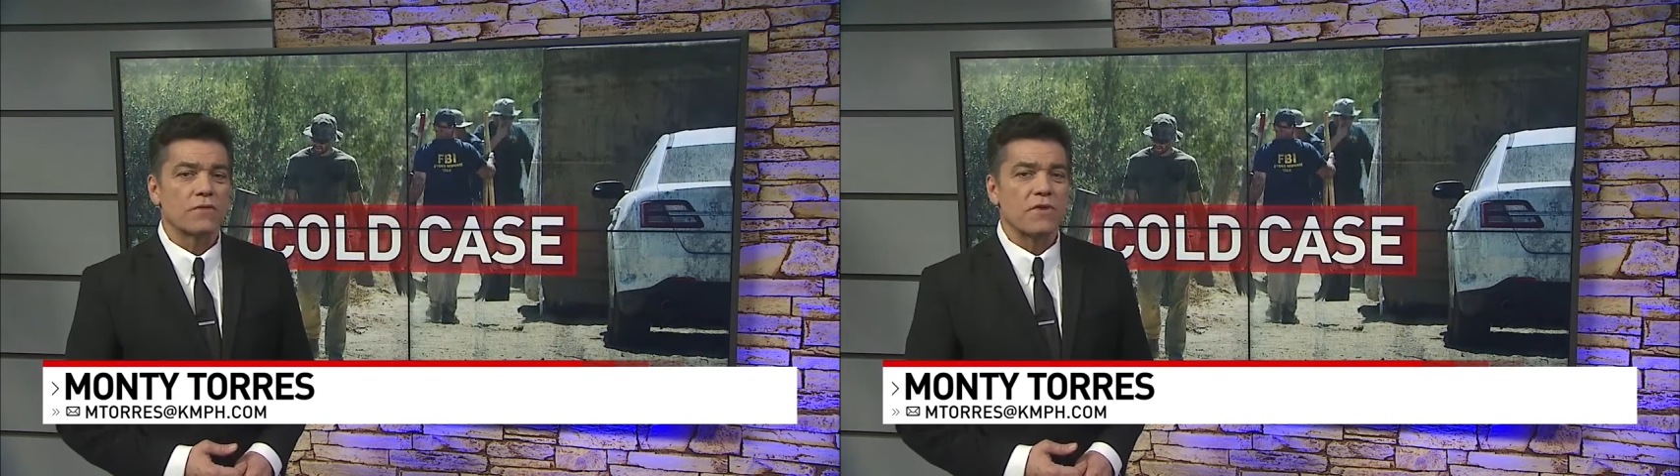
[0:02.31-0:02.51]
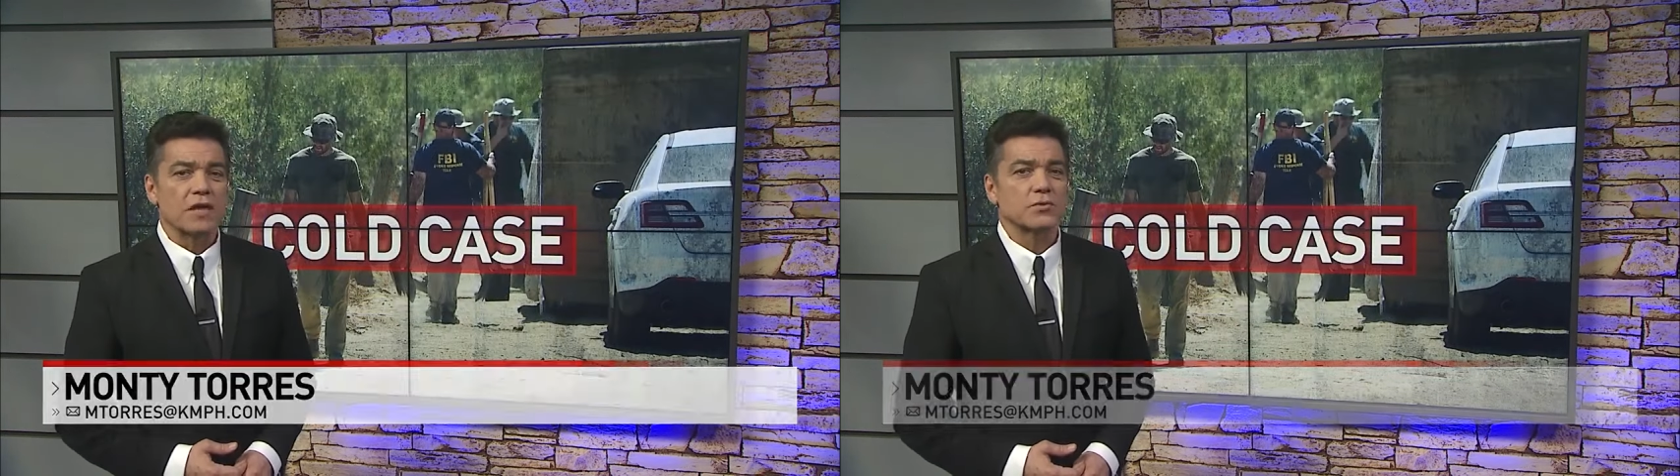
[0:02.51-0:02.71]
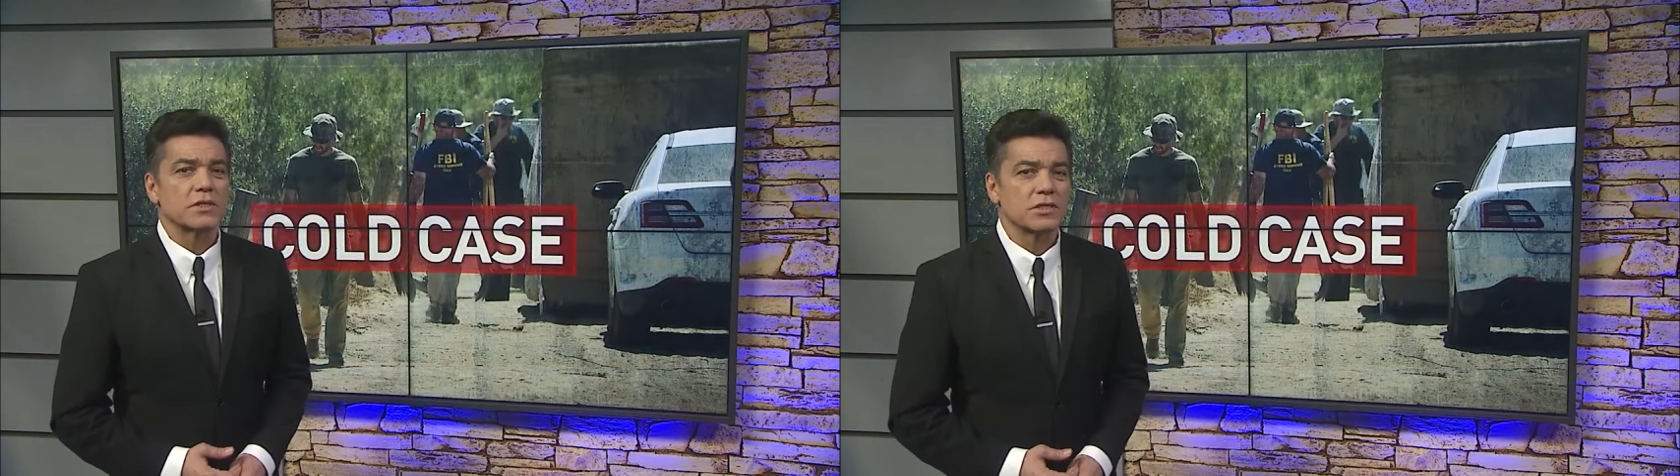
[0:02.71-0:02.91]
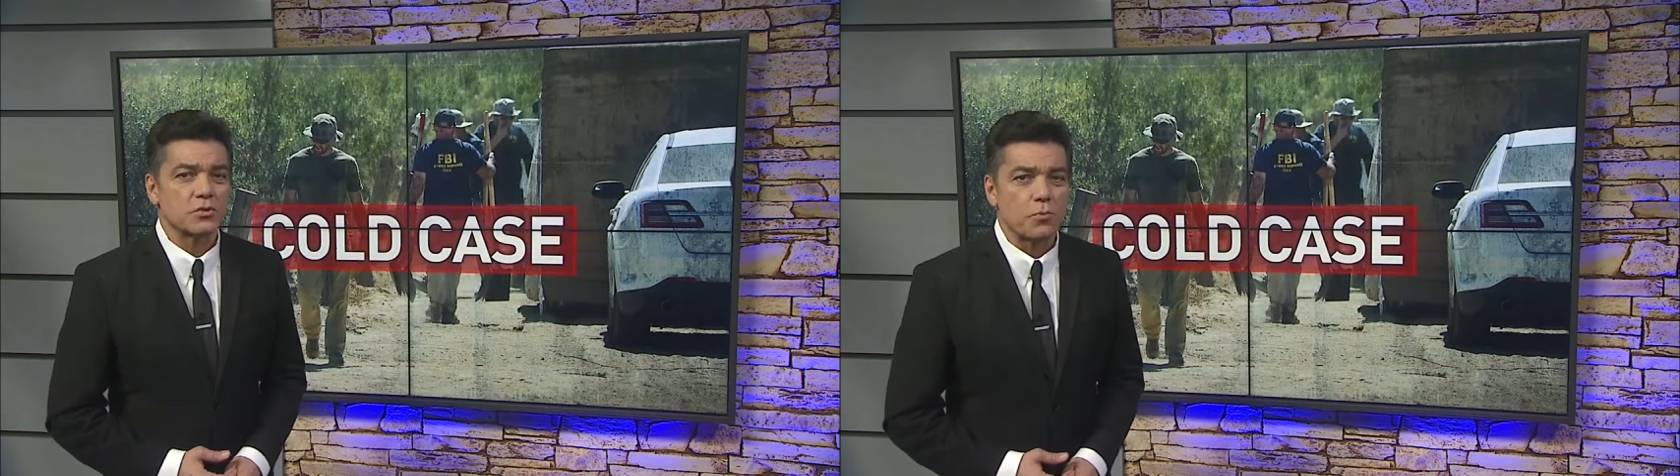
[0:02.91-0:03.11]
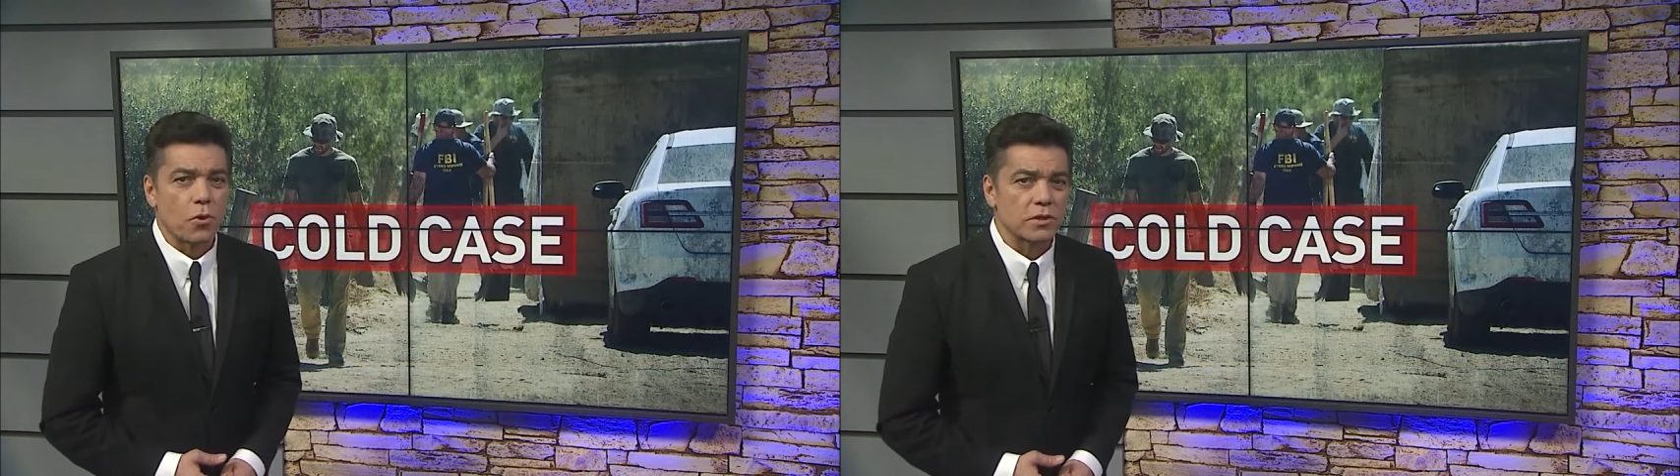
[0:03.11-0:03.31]
Fox twenty-six
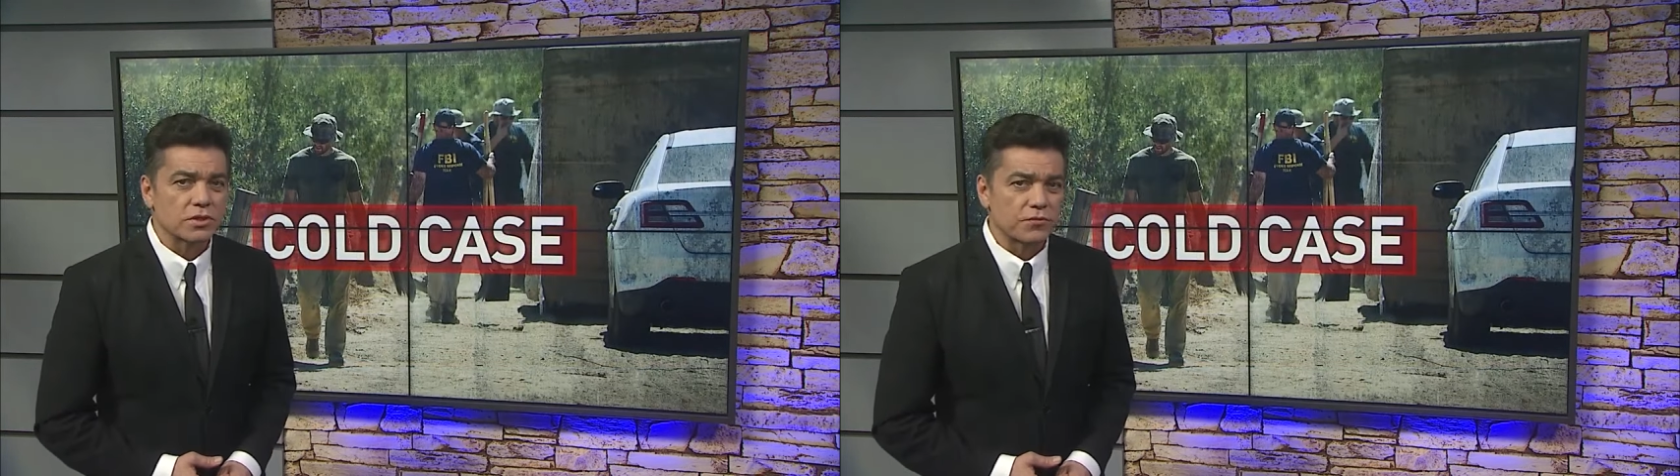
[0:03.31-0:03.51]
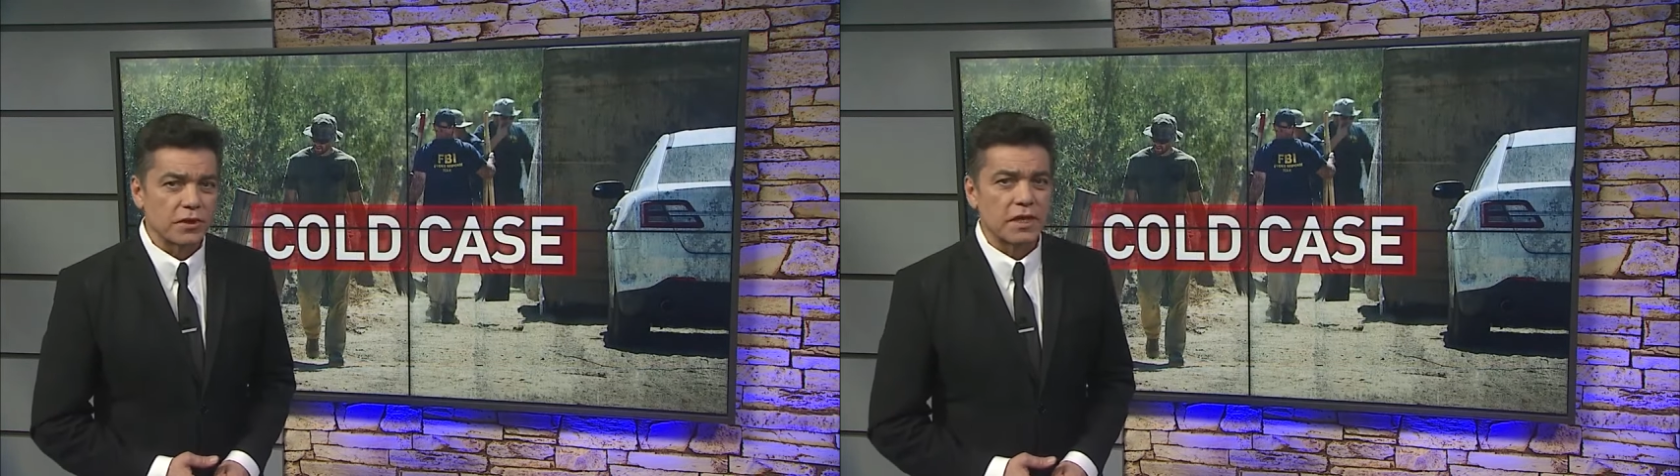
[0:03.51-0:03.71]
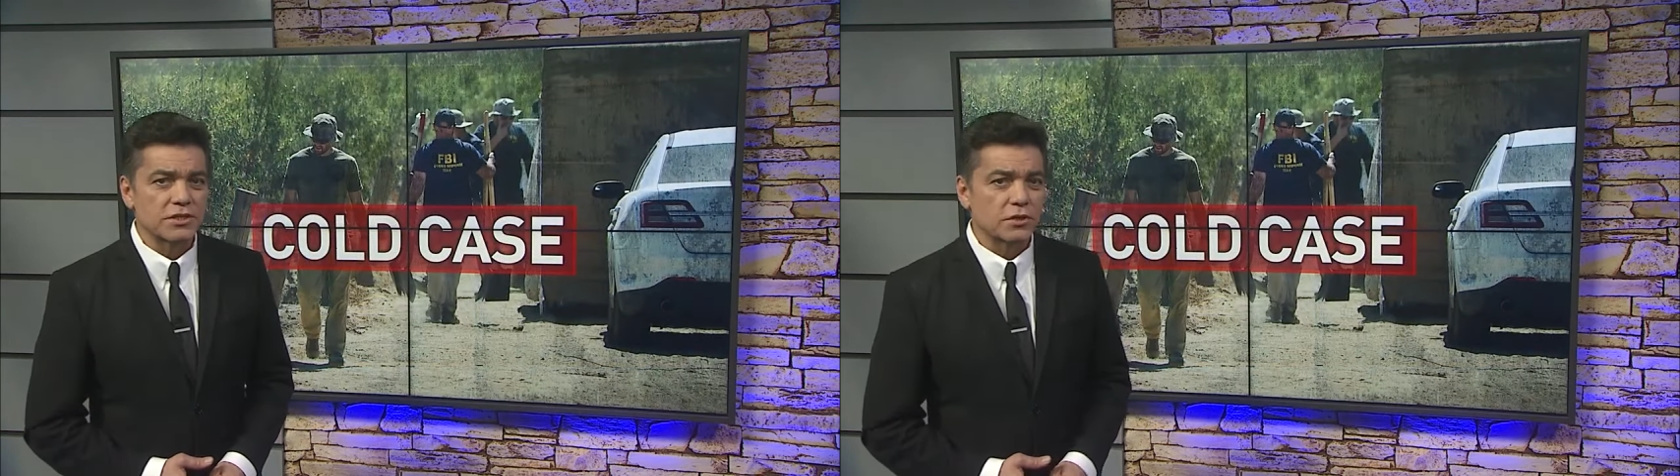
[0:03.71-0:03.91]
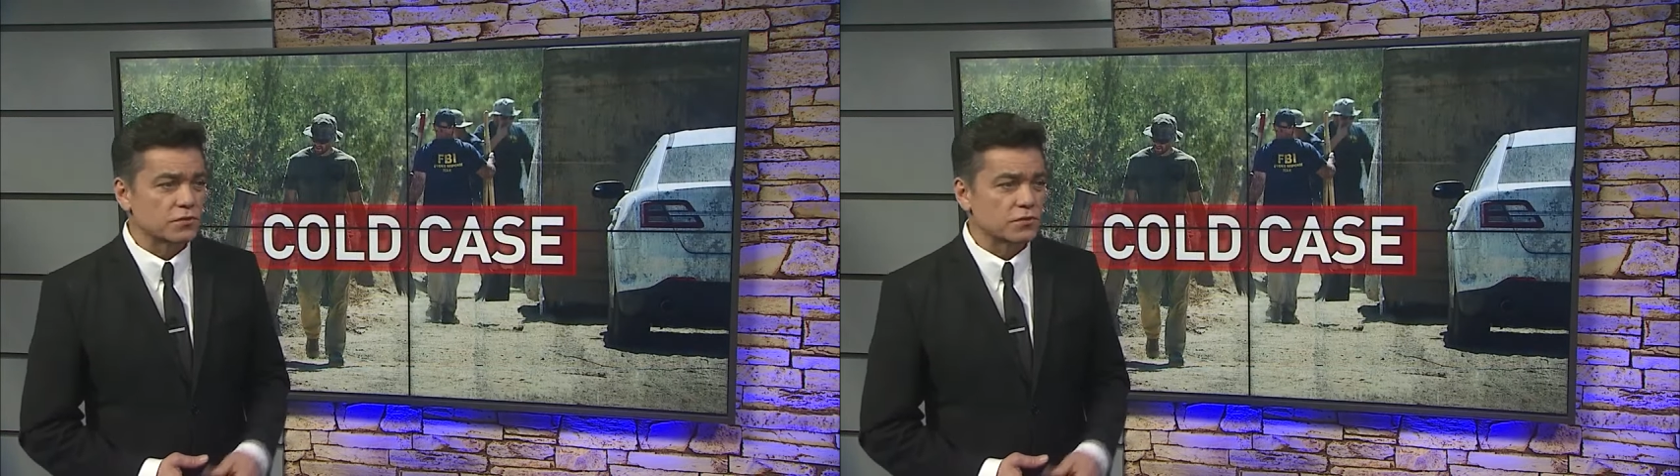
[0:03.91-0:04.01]
reporter Sofia Alessio